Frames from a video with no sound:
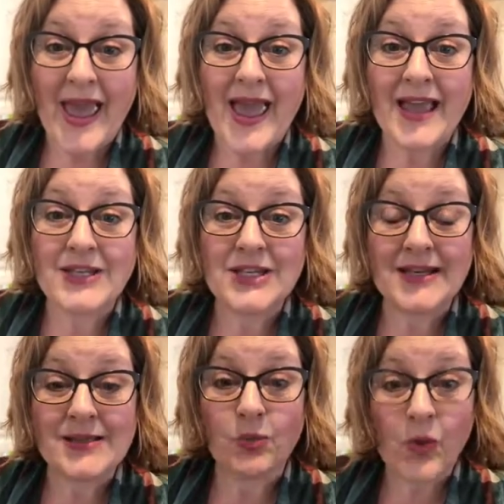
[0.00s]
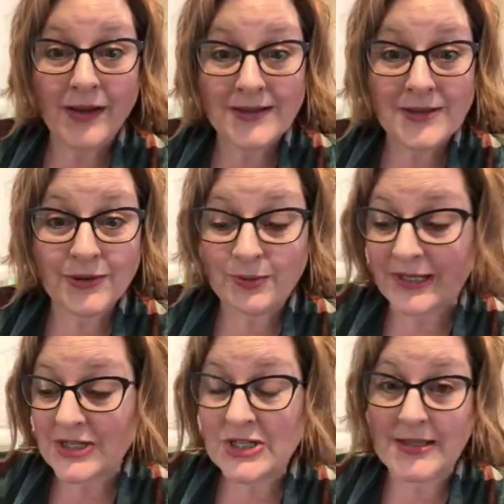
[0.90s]
and she doesn't want to
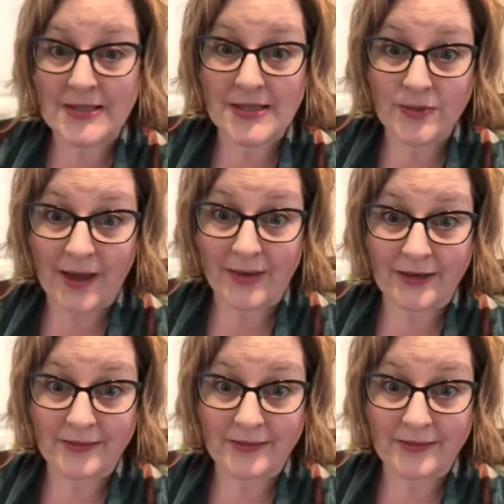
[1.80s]
because she thinks it's rabbit.